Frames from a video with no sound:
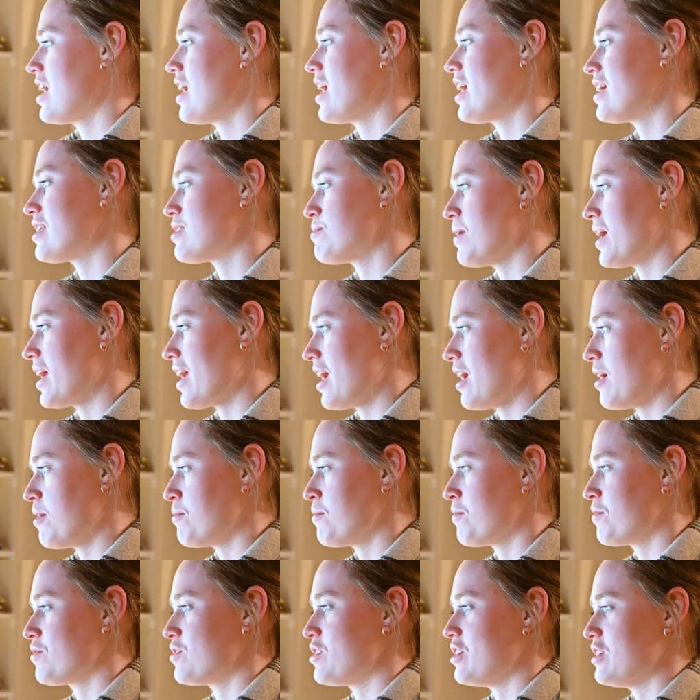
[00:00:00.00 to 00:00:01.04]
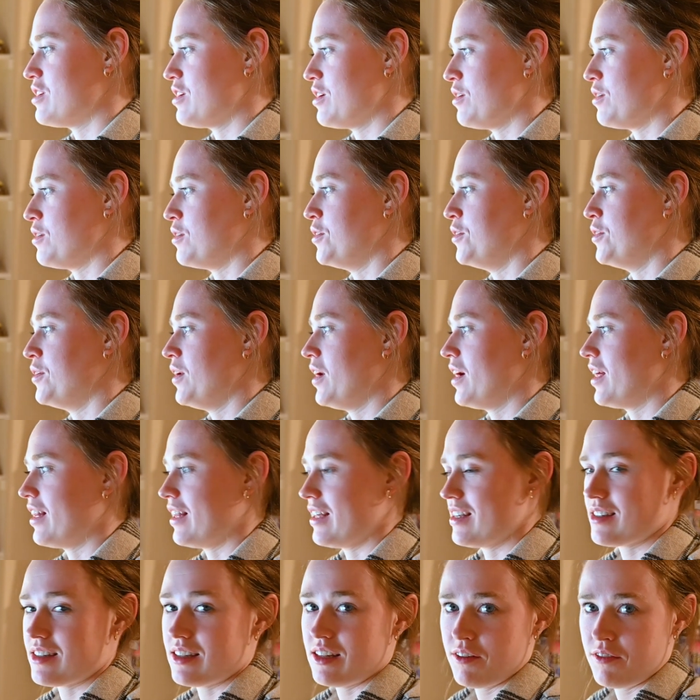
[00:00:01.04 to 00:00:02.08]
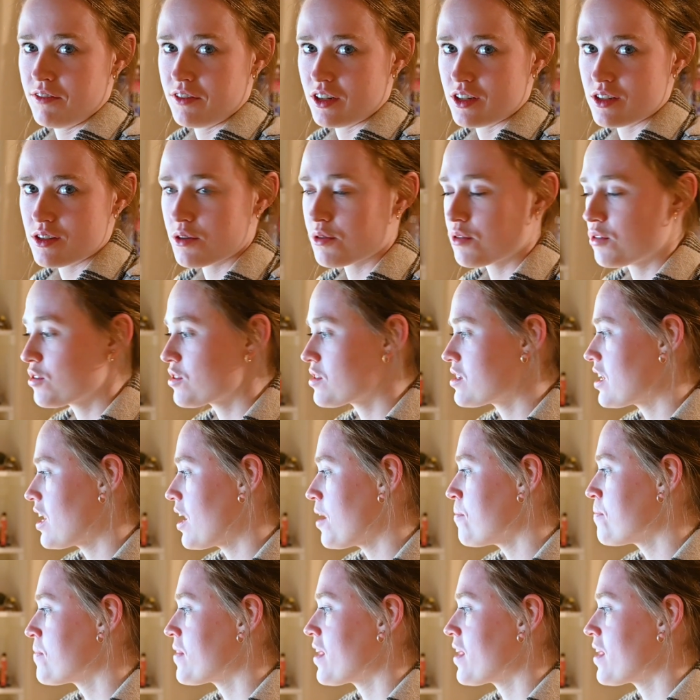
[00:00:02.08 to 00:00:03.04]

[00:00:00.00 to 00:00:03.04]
is my aim to do at least in the first quarter.